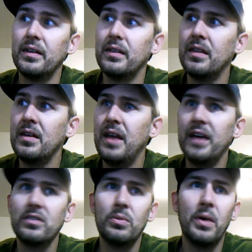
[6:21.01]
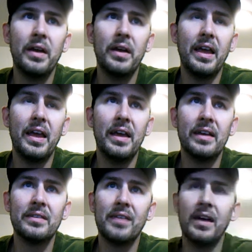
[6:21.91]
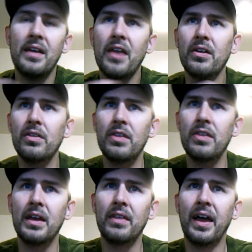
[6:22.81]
The next one is another thing that